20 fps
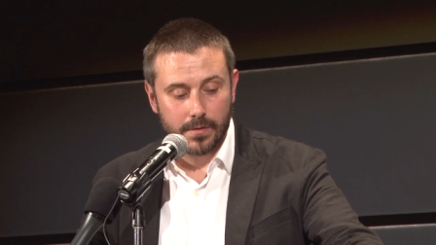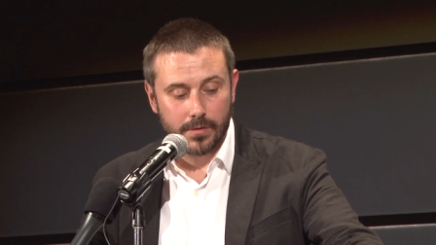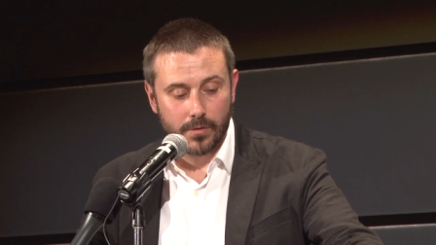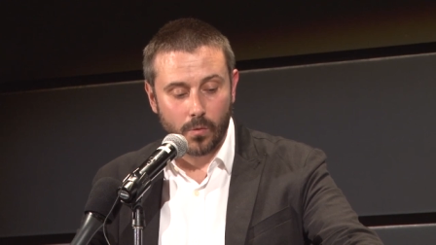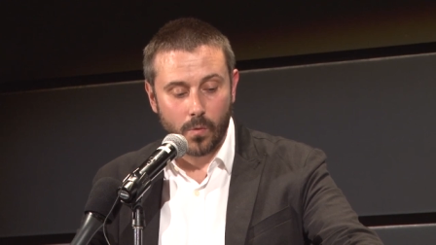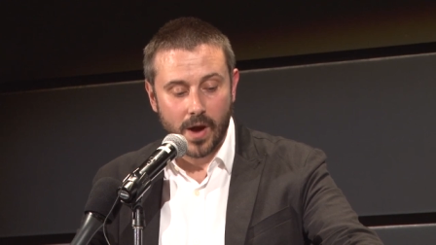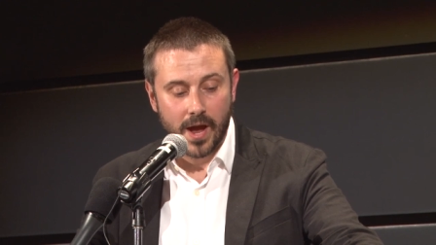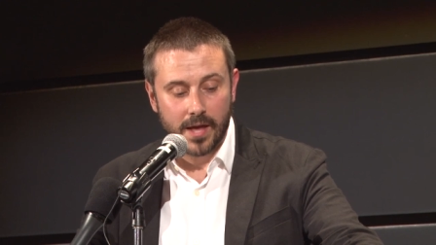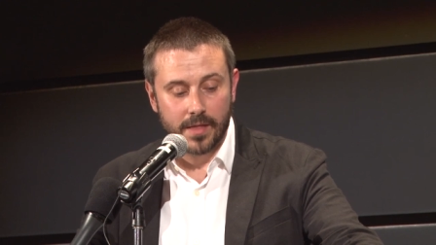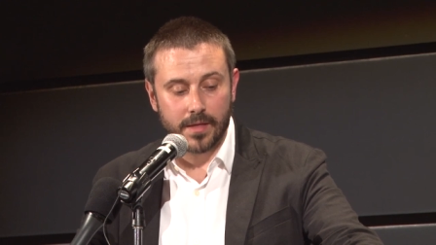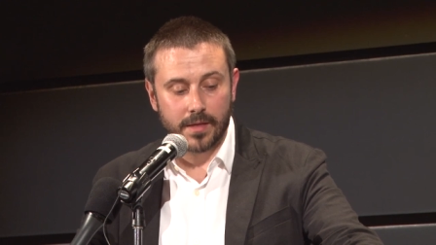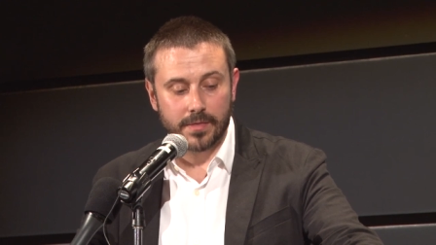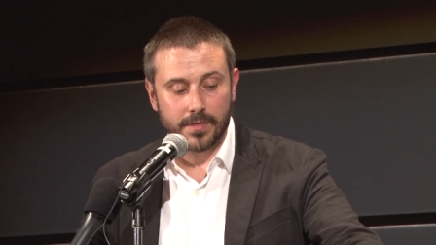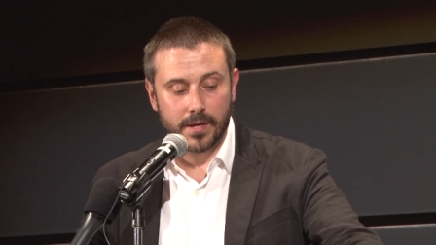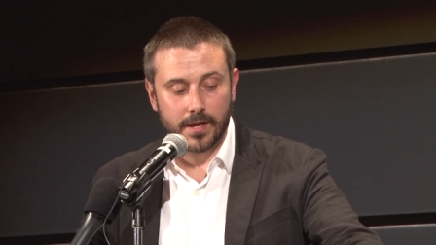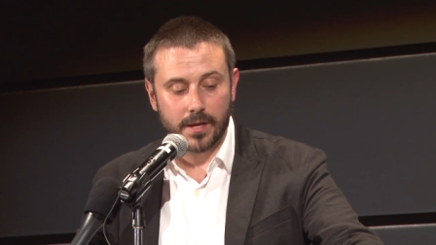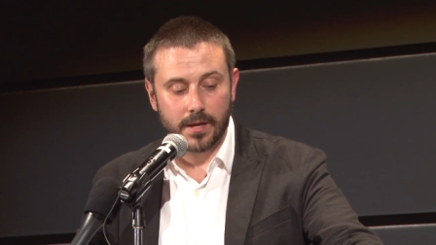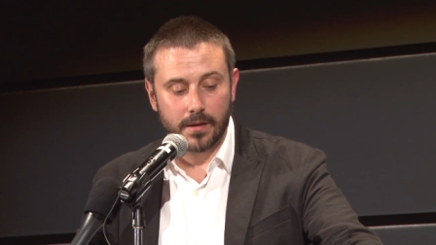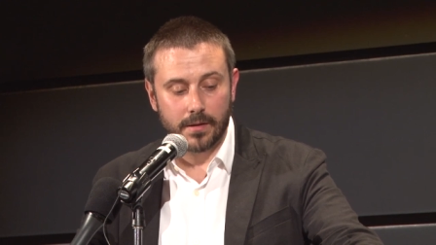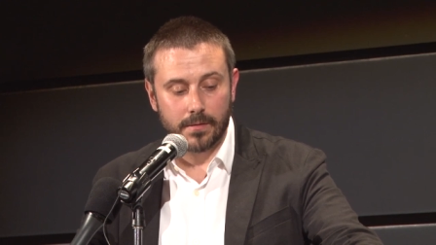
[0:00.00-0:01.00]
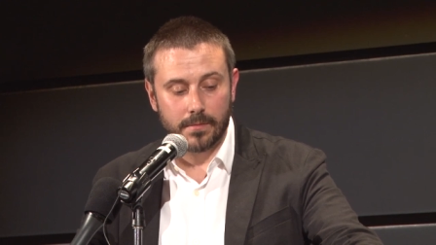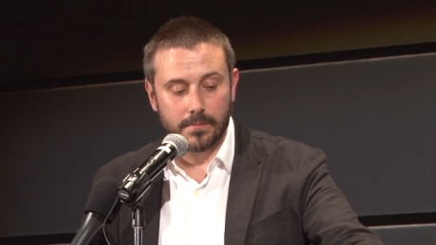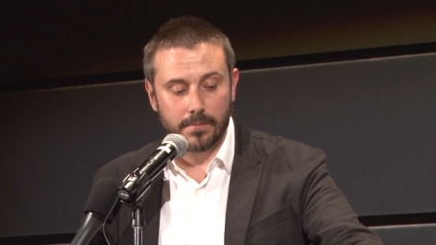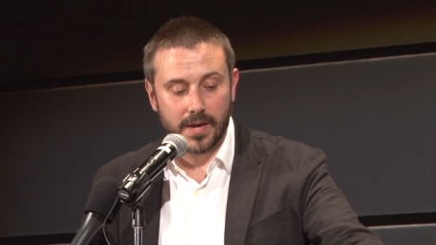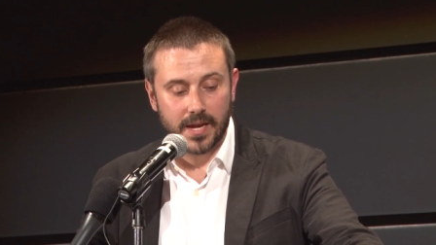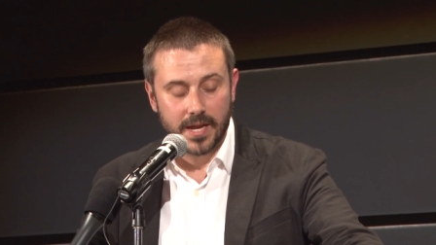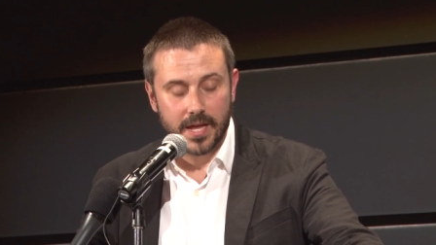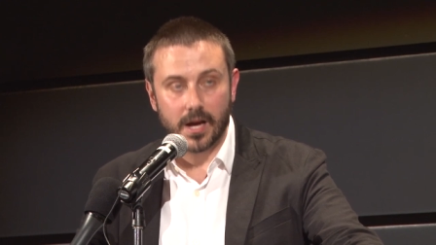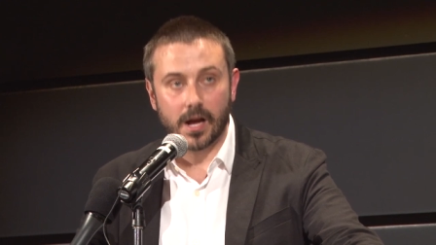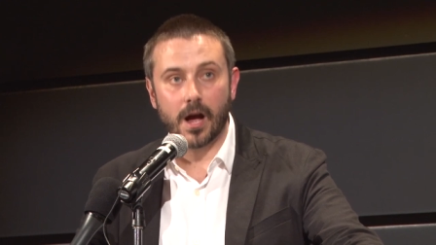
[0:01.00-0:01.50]
the way that the
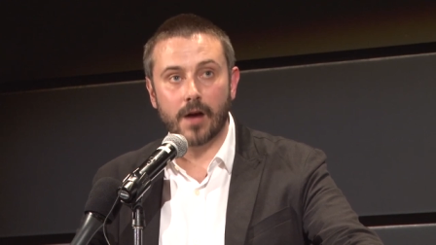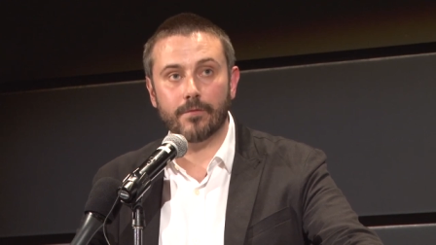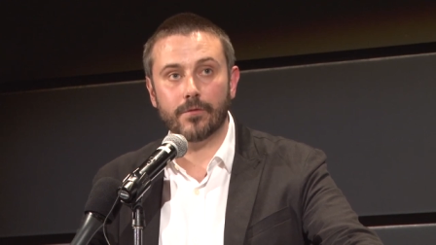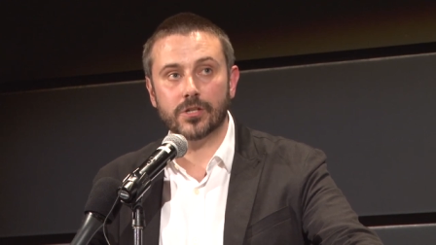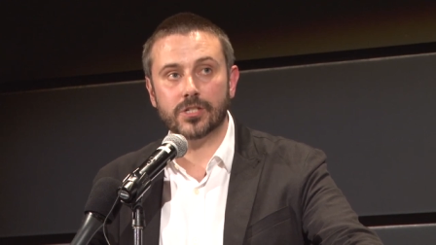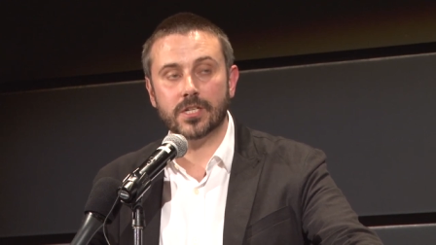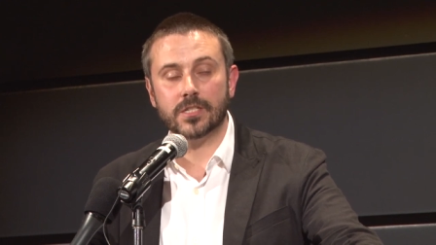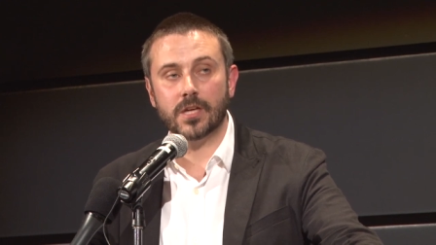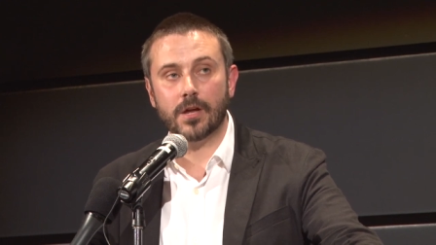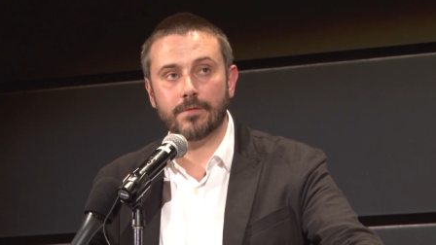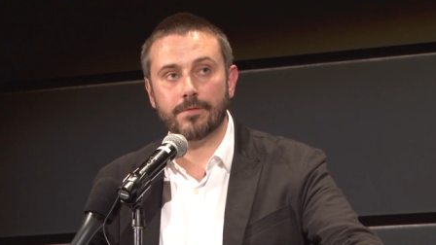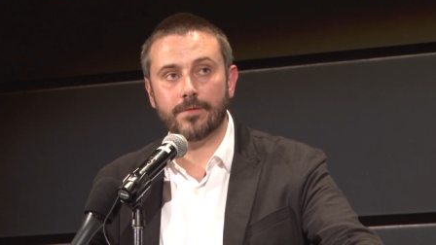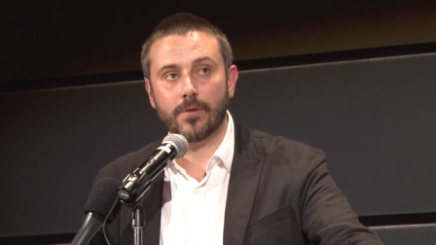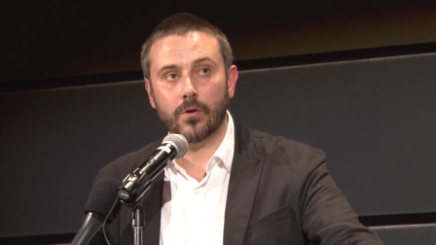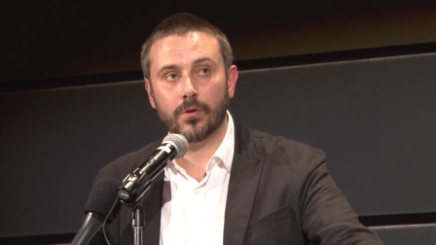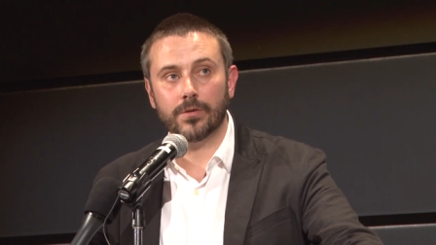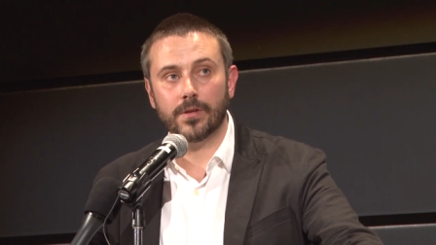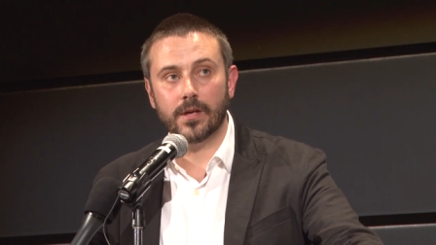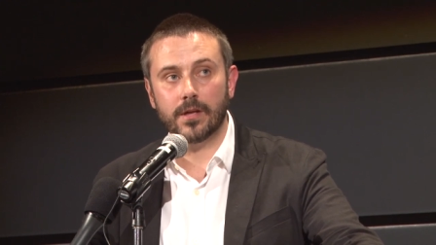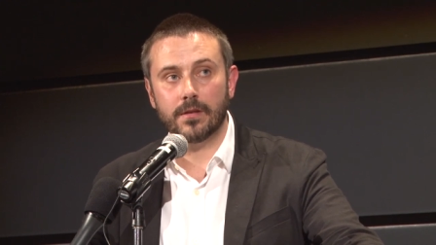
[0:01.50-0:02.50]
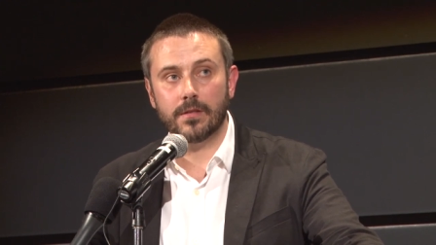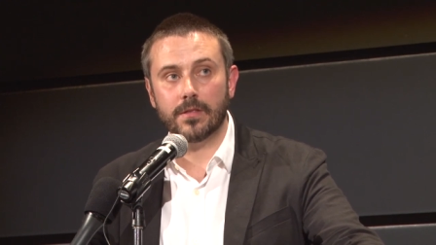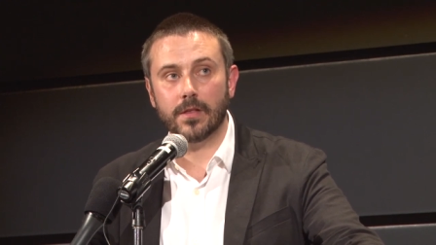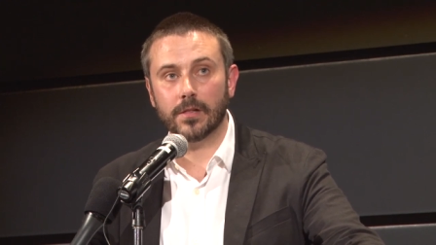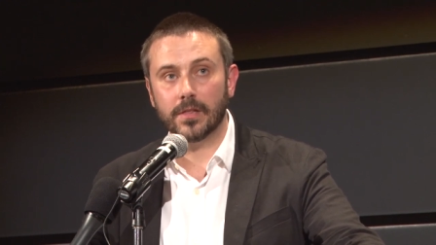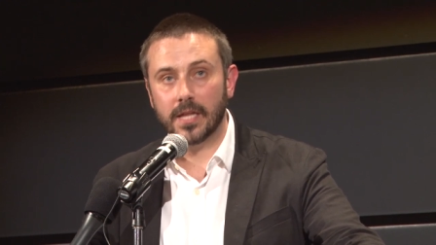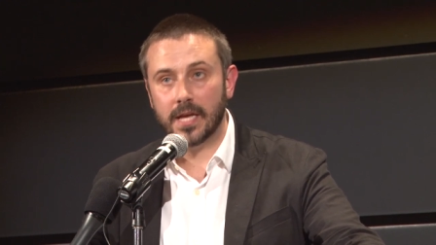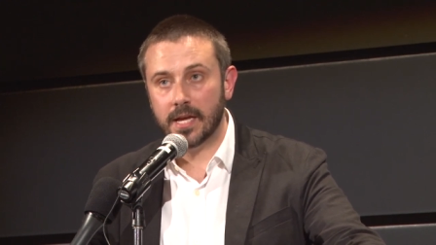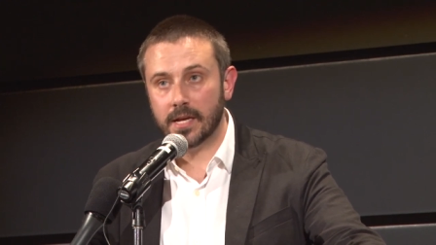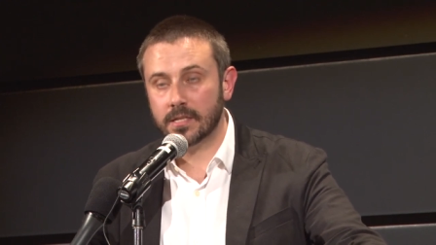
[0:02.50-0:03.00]
media coverage has unfolded, the
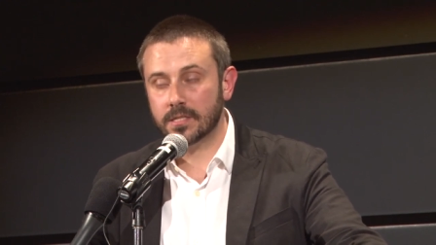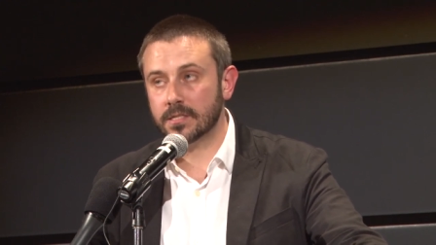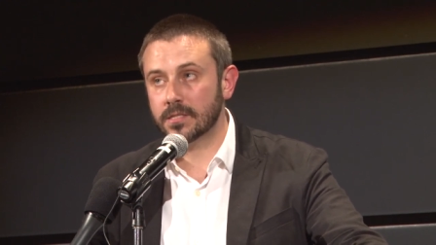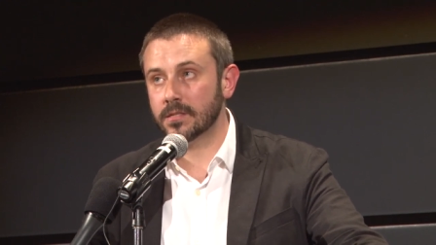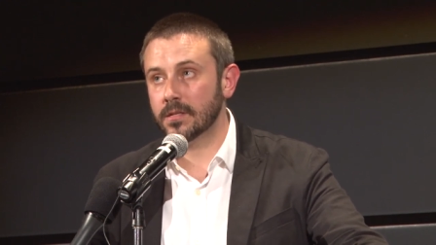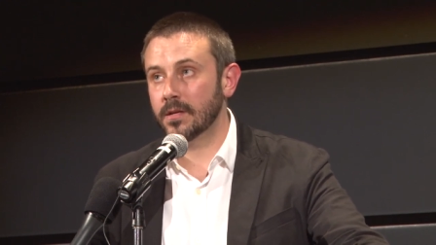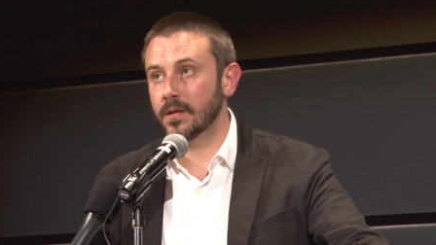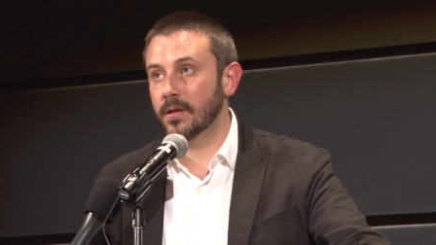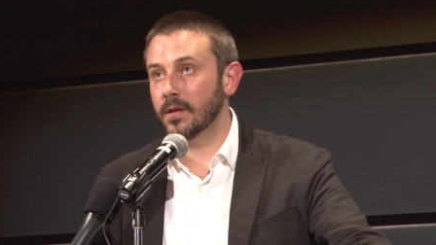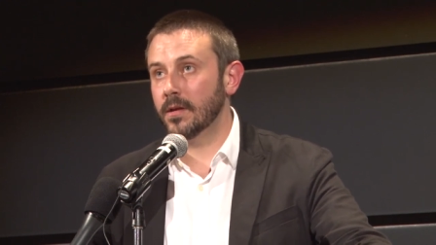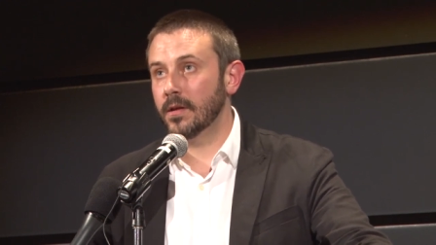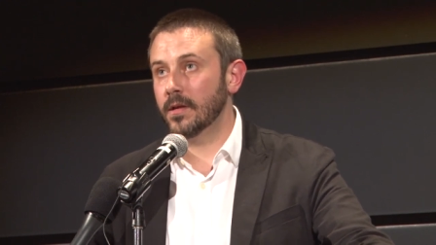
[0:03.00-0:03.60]
leaks,